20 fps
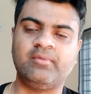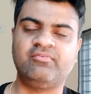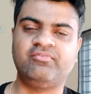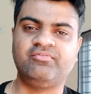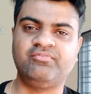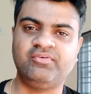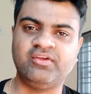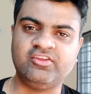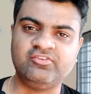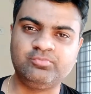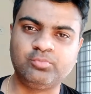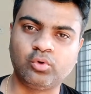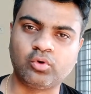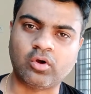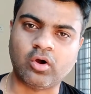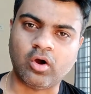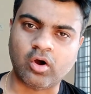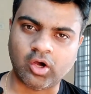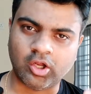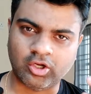
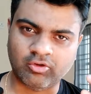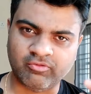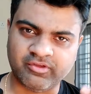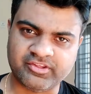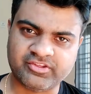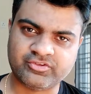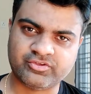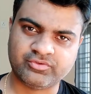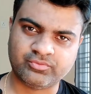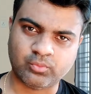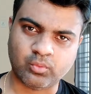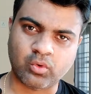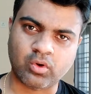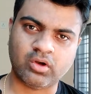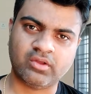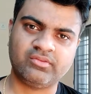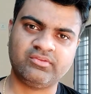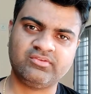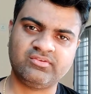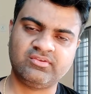facebook always
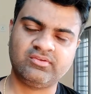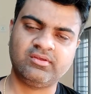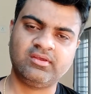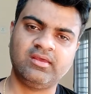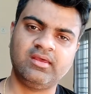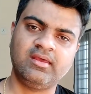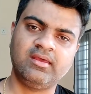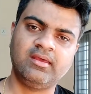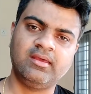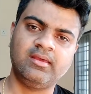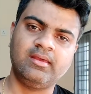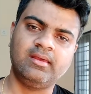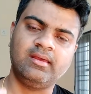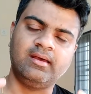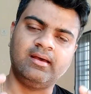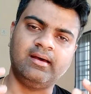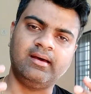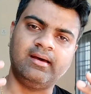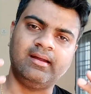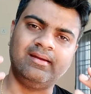wants
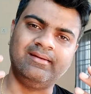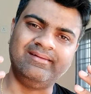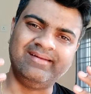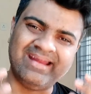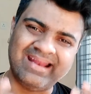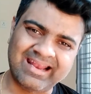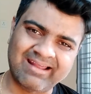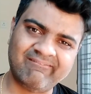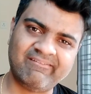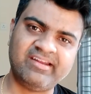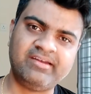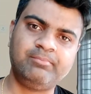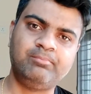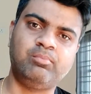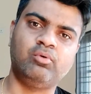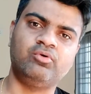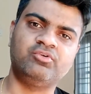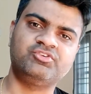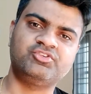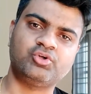relevant
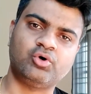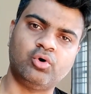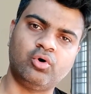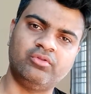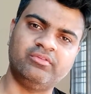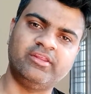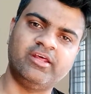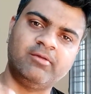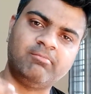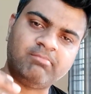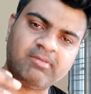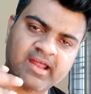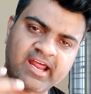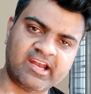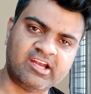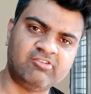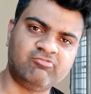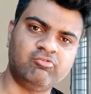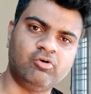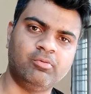post on their
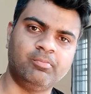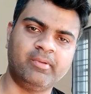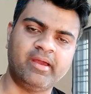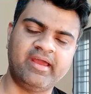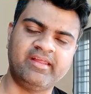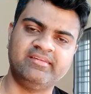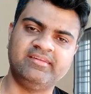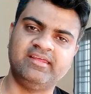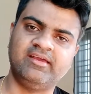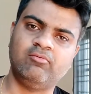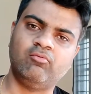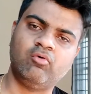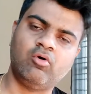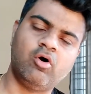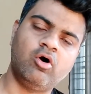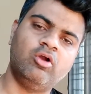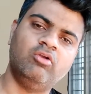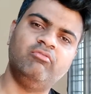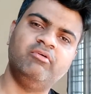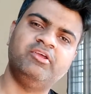platform and they
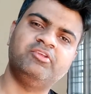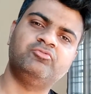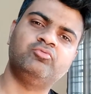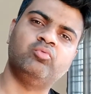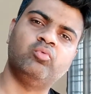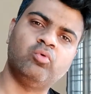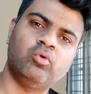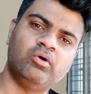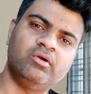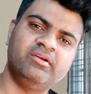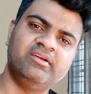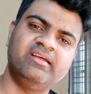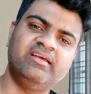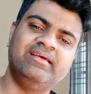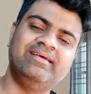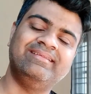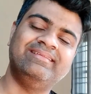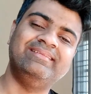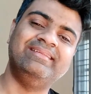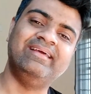always want
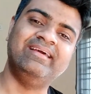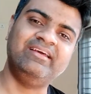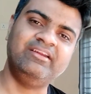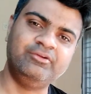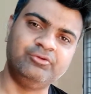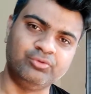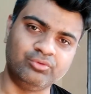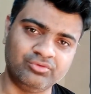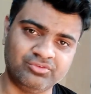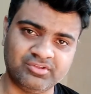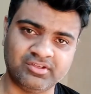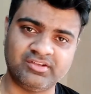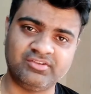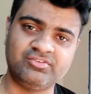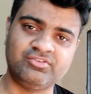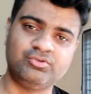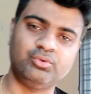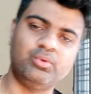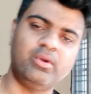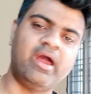their
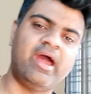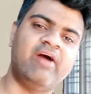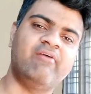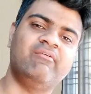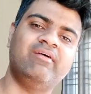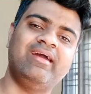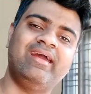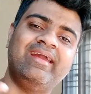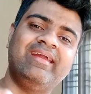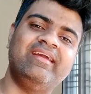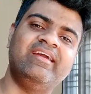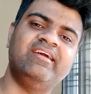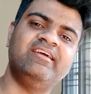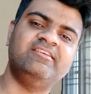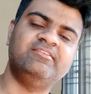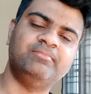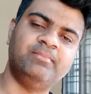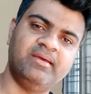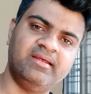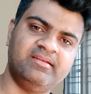users to have
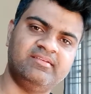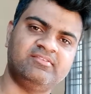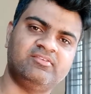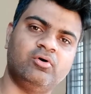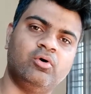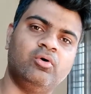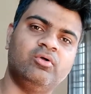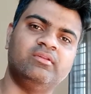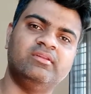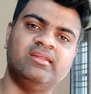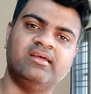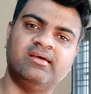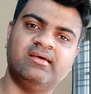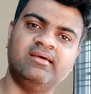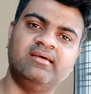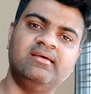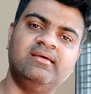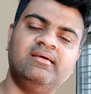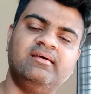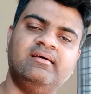engagements on the
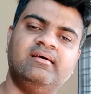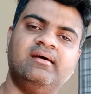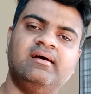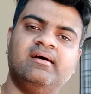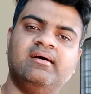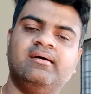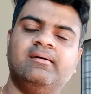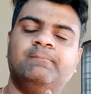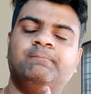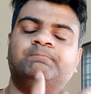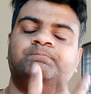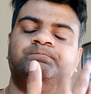uh,